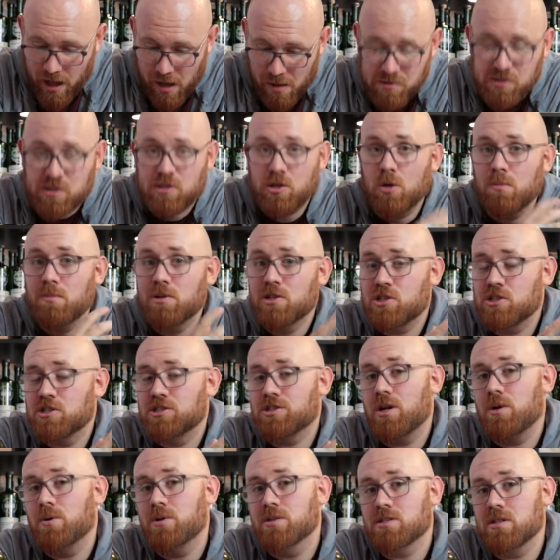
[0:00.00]
So much
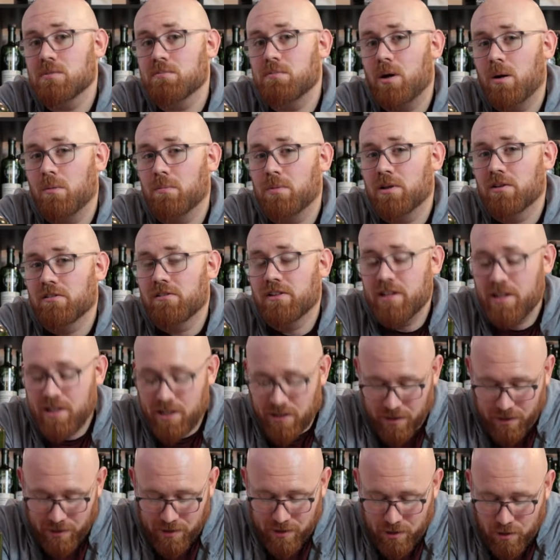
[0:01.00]
so is it popular in
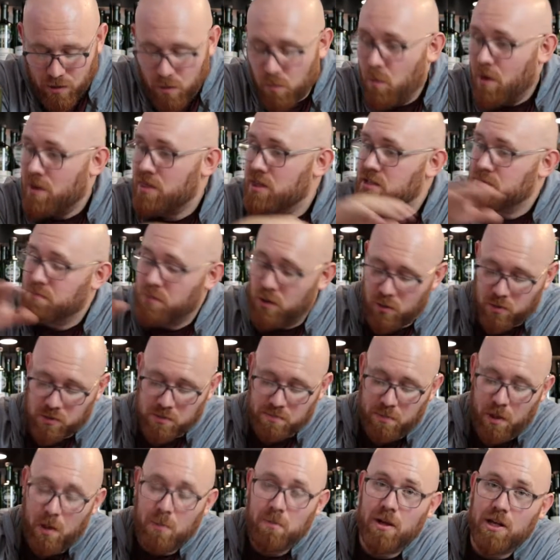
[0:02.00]
Italy that when this book was
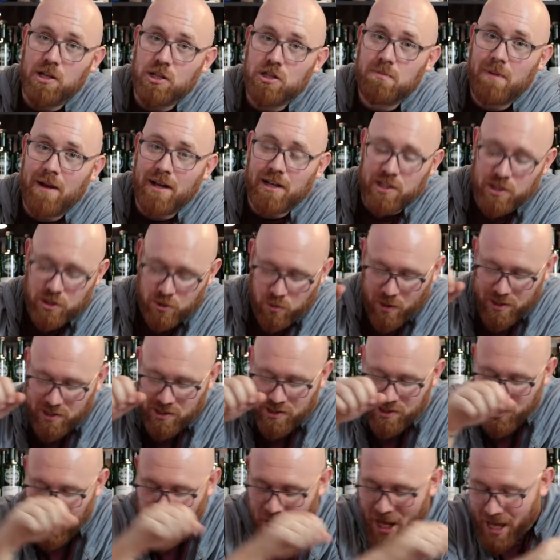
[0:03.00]
published back in
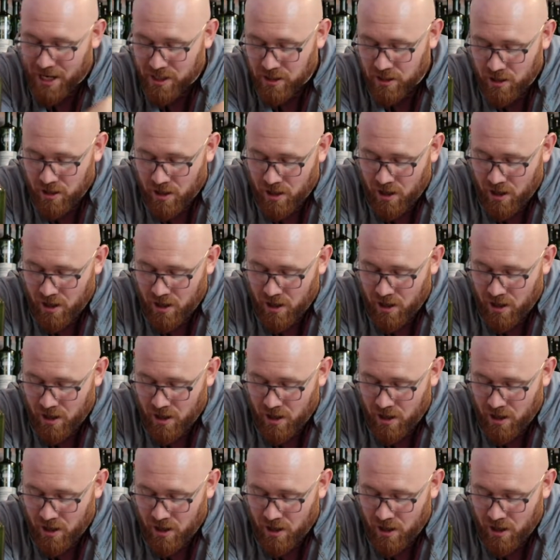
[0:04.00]
2010,